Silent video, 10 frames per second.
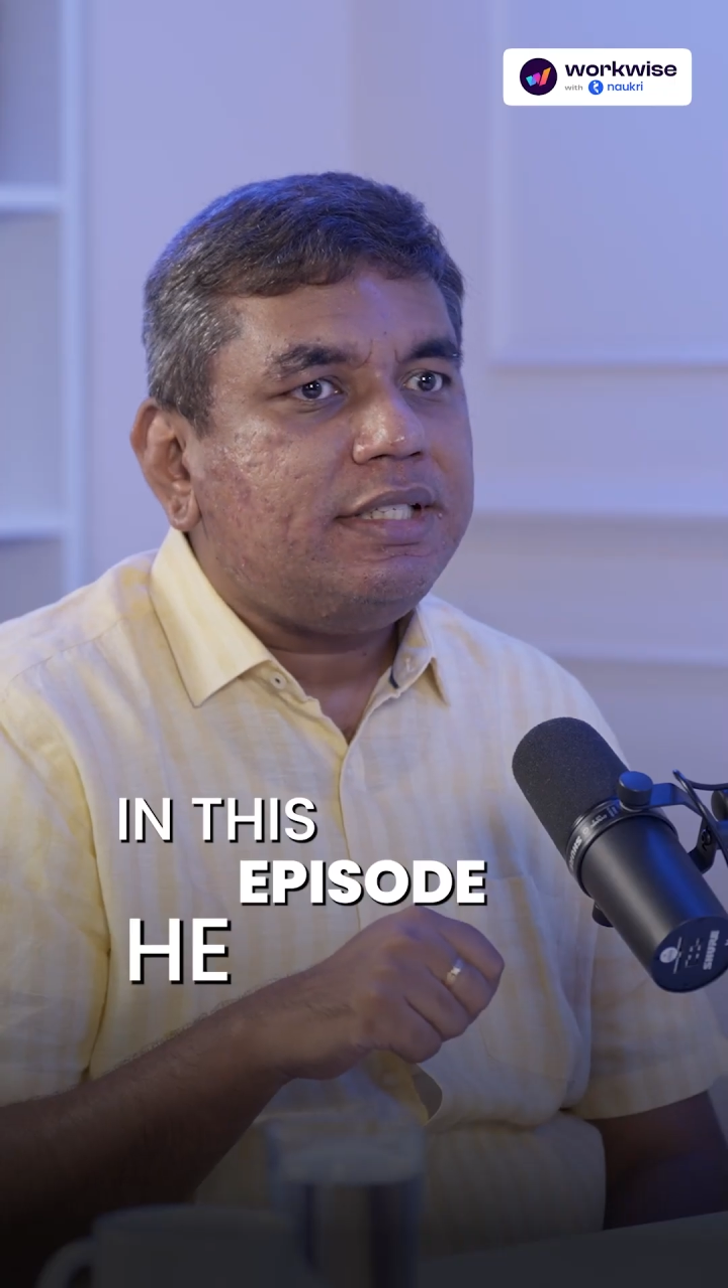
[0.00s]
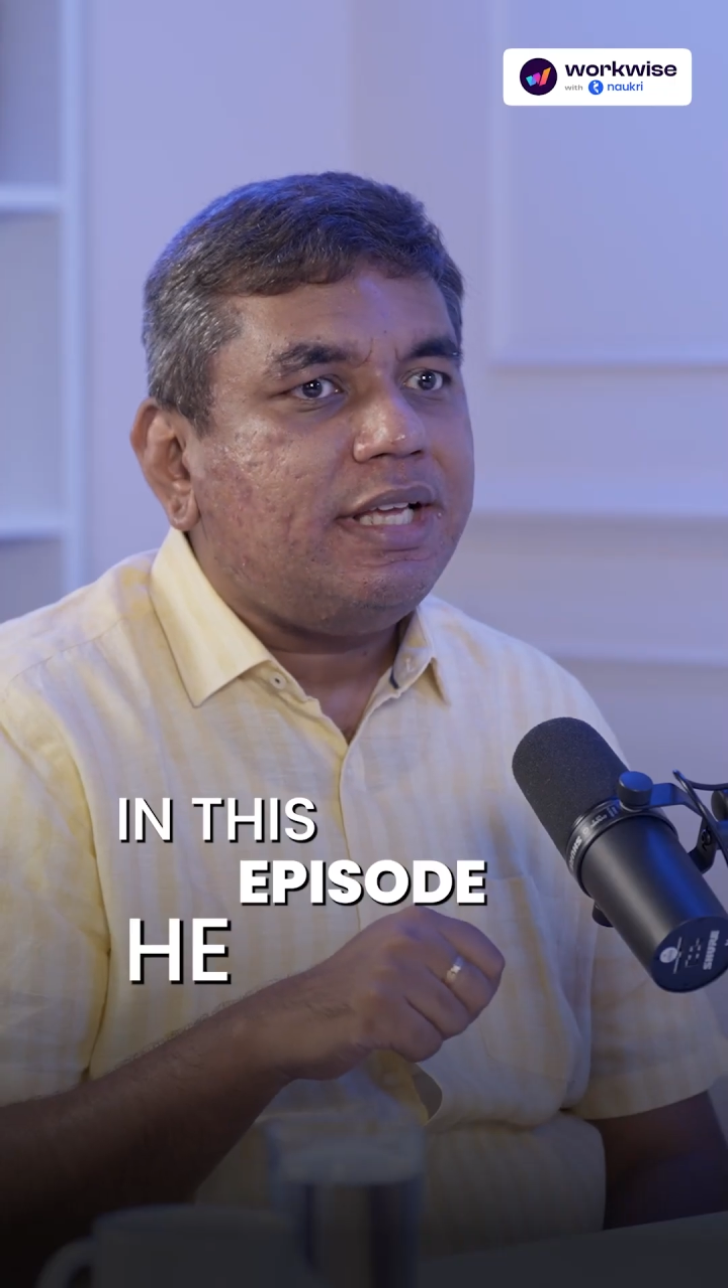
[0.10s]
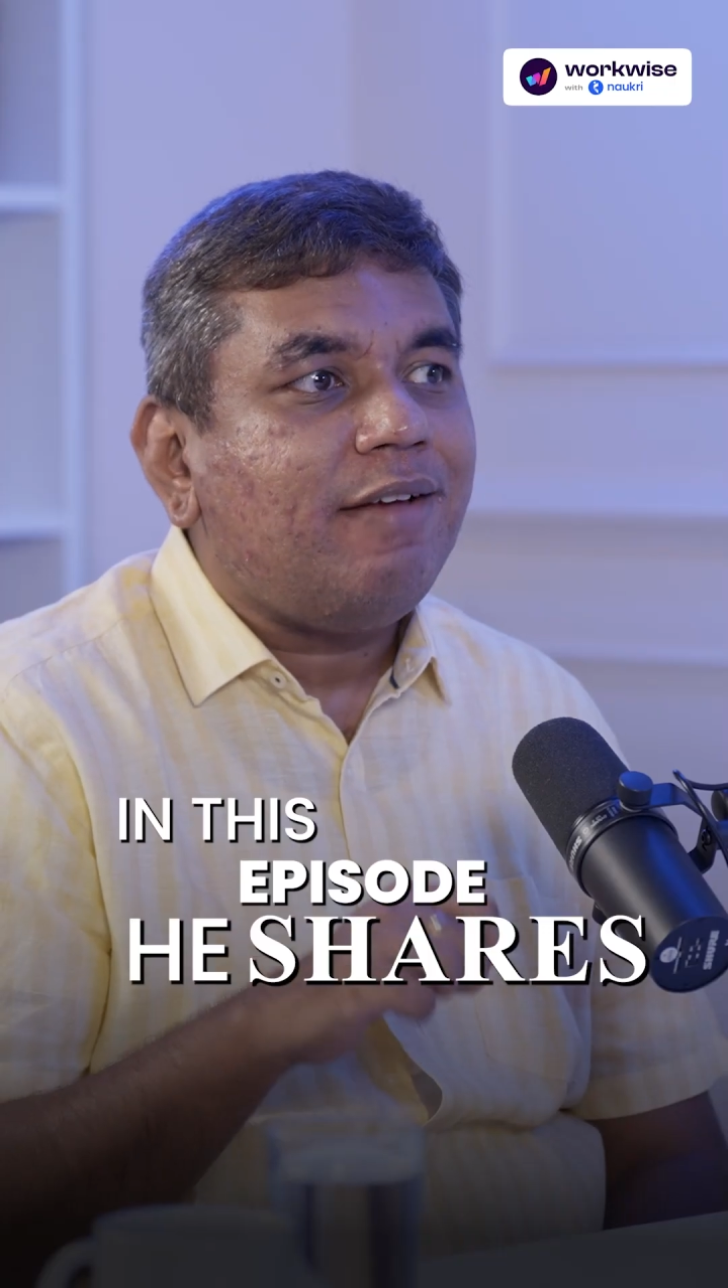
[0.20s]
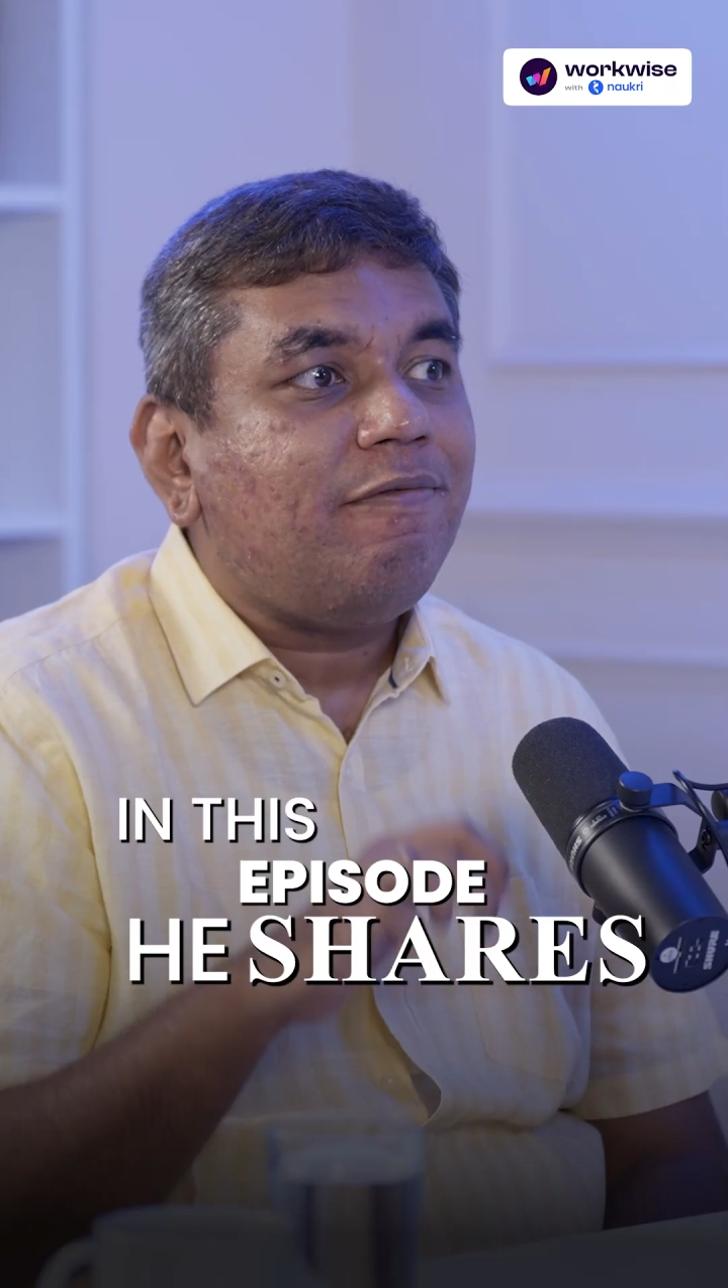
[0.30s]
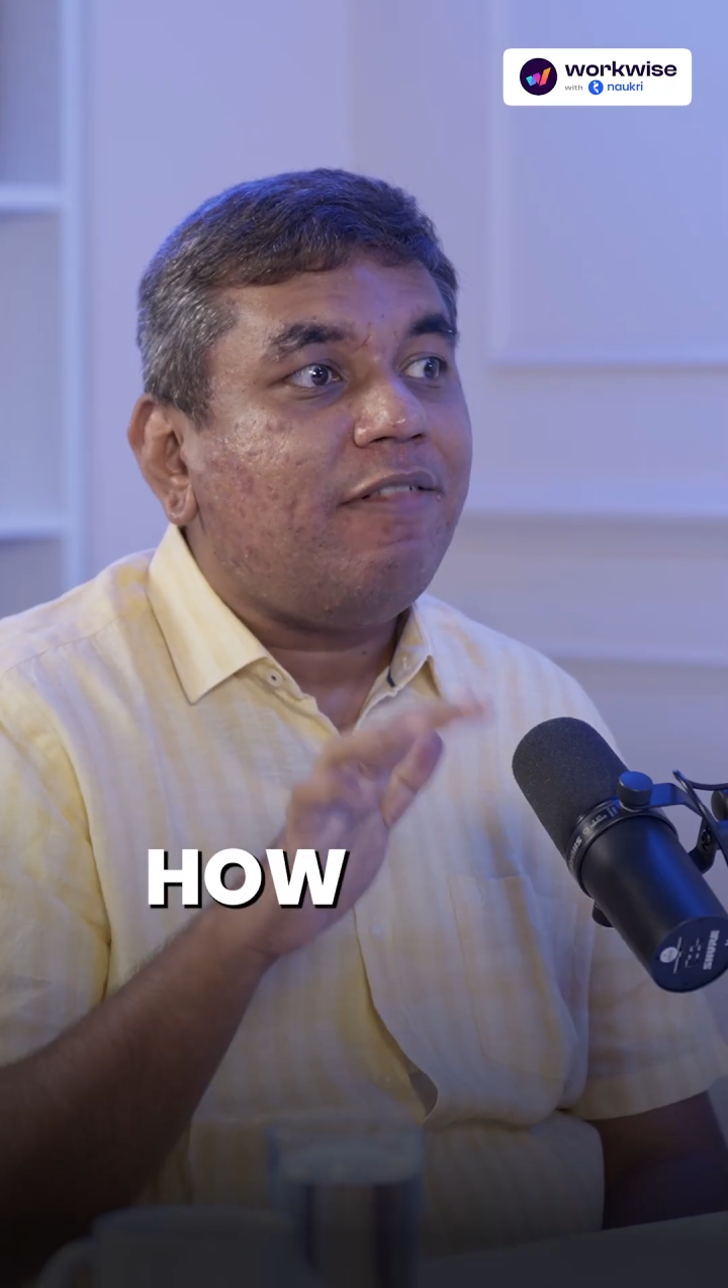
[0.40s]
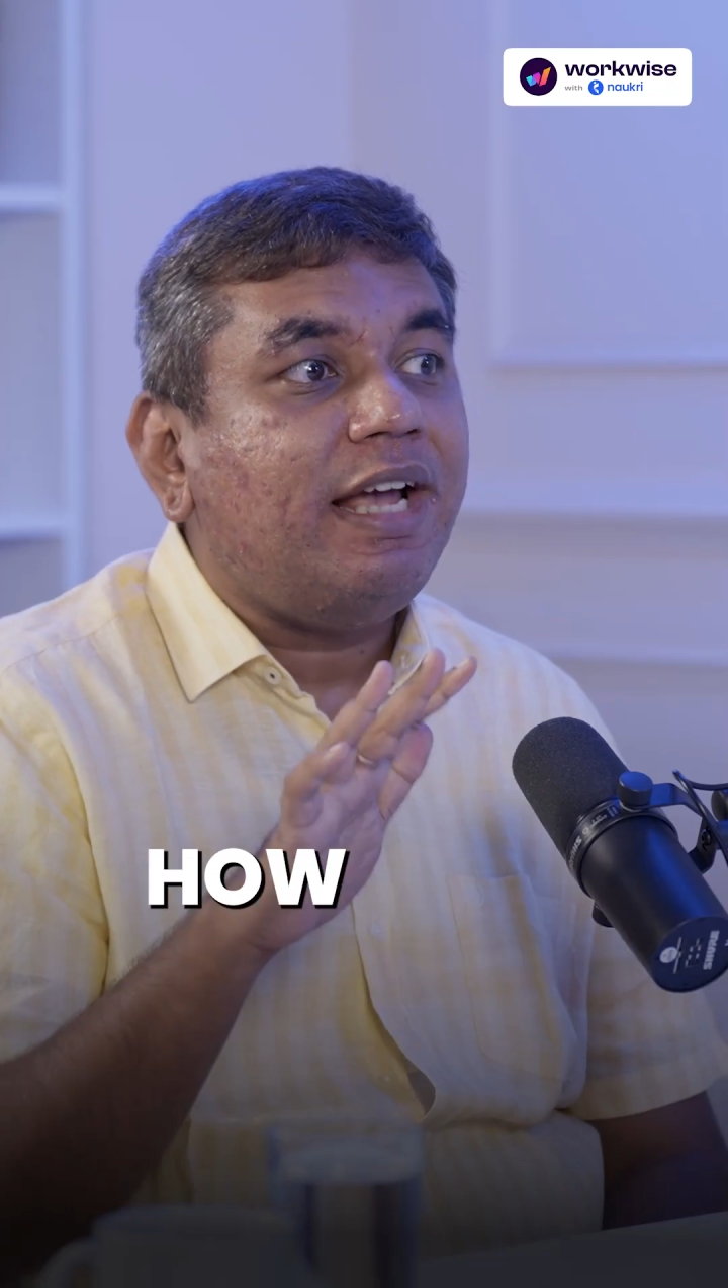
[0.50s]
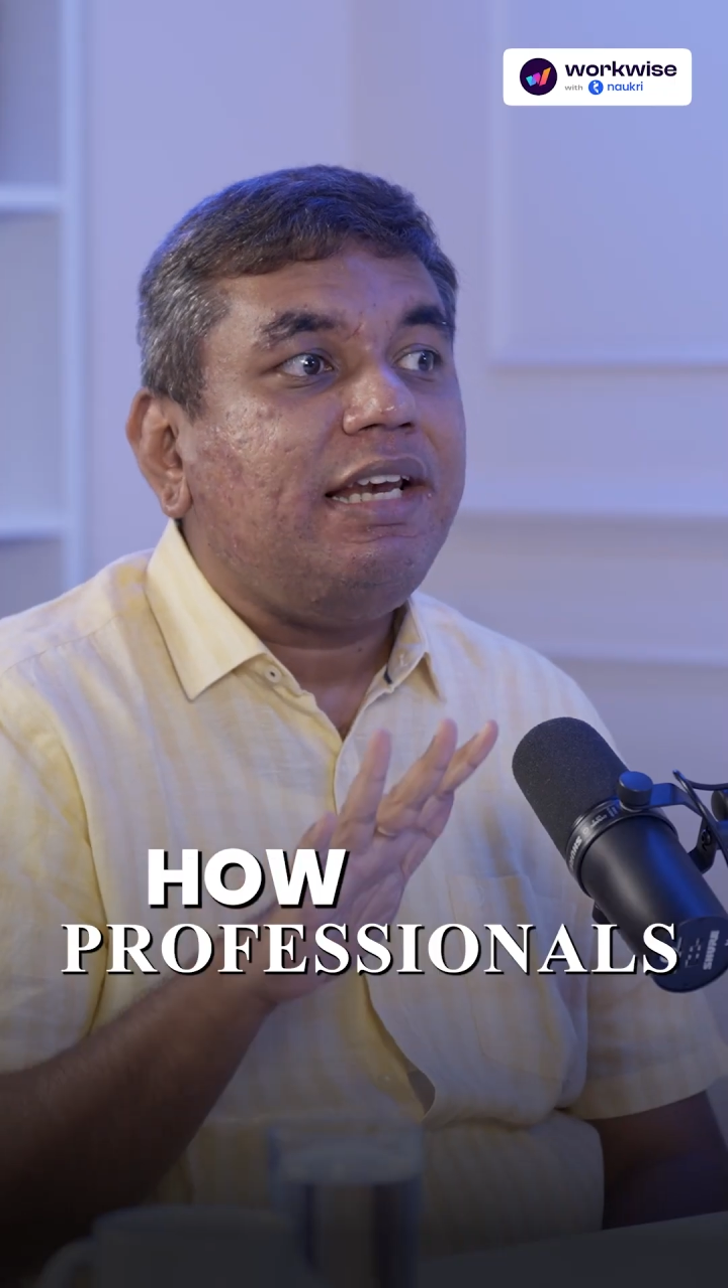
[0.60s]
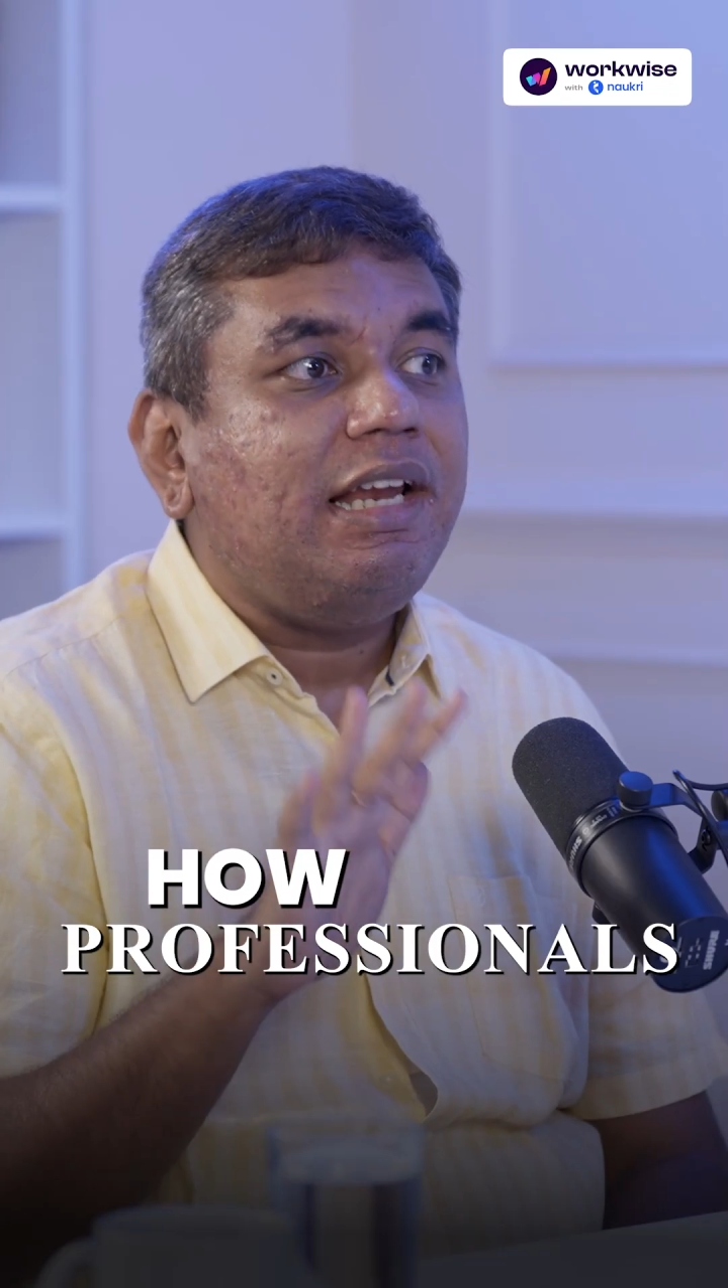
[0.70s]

he shares how